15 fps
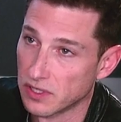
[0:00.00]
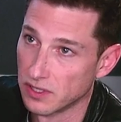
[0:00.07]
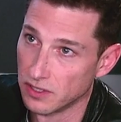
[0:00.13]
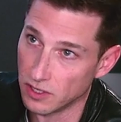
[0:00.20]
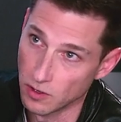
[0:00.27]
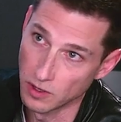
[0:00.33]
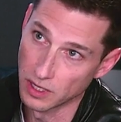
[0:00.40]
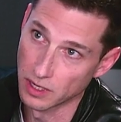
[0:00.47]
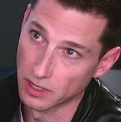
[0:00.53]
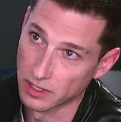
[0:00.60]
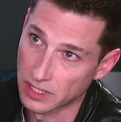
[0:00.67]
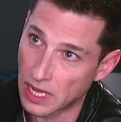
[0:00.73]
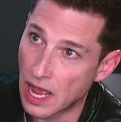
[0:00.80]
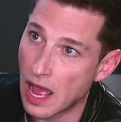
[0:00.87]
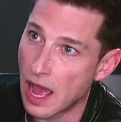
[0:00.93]
and New
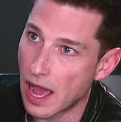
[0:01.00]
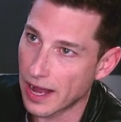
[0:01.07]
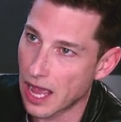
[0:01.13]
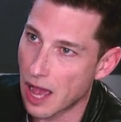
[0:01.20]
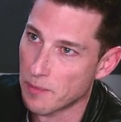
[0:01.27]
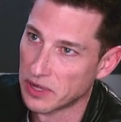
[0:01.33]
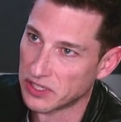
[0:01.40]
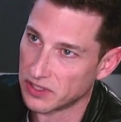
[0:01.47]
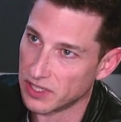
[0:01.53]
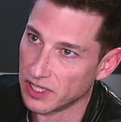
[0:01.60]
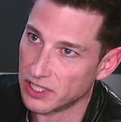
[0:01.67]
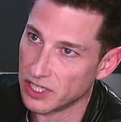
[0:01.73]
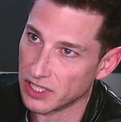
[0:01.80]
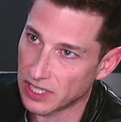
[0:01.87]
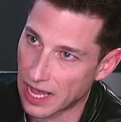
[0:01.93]
Year's, I got my
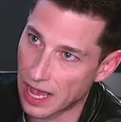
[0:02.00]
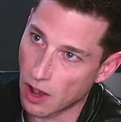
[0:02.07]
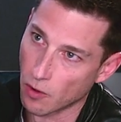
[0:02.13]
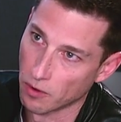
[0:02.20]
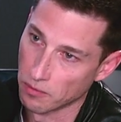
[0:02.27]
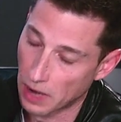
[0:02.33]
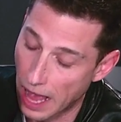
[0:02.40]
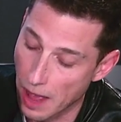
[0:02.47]
stitches out.